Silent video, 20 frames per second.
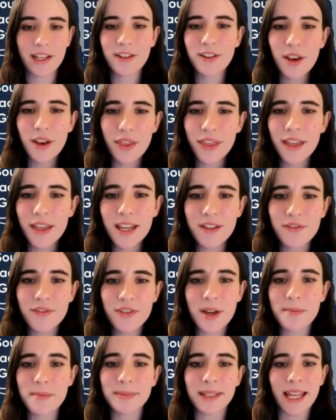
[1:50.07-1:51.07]
you can think of
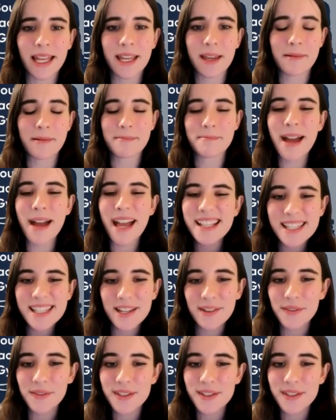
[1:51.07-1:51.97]
them like massive,